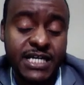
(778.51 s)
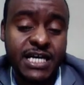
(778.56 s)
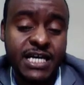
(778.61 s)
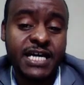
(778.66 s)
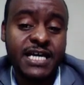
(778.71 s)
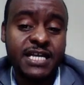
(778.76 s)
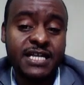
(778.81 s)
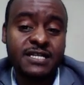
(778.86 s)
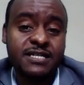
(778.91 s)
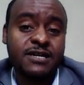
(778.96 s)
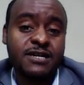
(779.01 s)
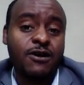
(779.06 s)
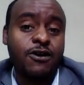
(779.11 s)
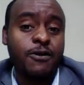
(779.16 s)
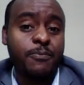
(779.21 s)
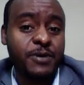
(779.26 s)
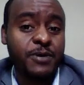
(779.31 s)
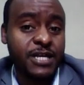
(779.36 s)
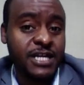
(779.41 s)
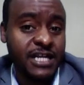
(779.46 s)
in
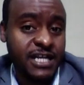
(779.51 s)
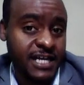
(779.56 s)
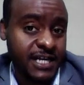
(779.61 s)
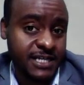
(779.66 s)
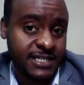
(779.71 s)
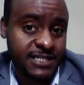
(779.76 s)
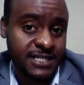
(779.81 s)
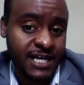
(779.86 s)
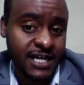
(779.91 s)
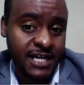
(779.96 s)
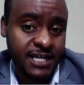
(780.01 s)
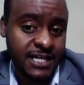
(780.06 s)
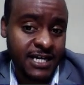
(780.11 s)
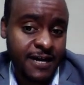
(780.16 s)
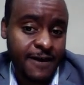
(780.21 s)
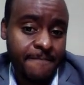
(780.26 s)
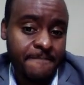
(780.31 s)
OpenEDX, right?